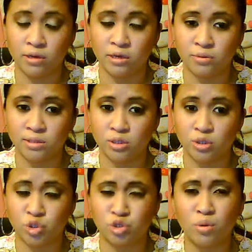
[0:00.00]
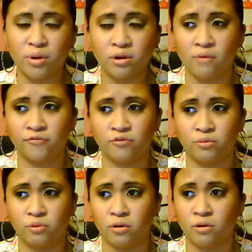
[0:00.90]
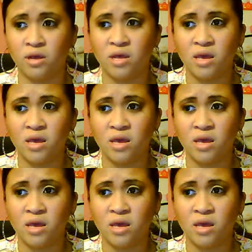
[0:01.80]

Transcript: It was so uncomfortable.